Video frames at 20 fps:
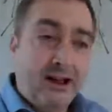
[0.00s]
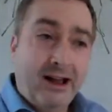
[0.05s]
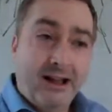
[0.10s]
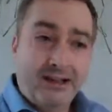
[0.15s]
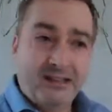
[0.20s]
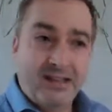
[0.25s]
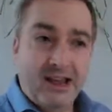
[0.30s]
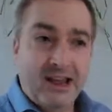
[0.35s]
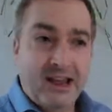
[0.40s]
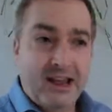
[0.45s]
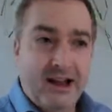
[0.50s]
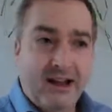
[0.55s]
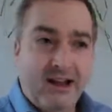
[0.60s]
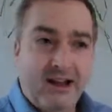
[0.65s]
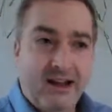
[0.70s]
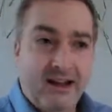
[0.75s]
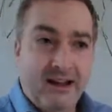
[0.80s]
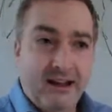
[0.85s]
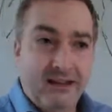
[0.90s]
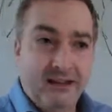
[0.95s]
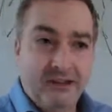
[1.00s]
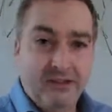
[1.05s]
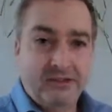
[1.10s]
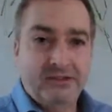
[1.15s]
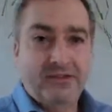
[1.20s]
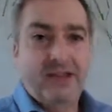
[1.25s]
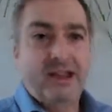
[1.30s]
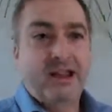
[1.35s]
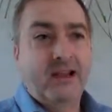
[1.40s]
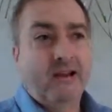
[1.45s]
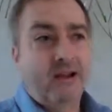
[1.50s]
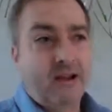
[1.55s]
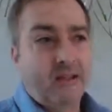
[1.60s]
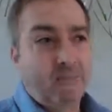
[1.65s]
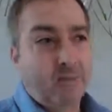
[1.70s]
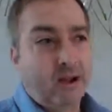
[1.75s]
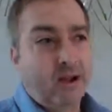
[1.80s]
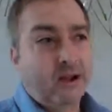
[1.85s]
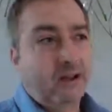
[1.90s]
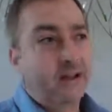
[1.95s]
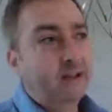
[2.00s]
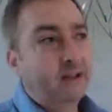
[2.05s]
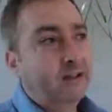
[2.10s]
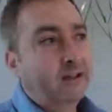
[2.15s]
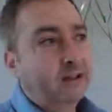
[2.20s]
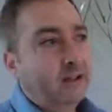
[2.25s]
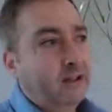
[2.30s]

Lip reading: I say hi, and you say hi back.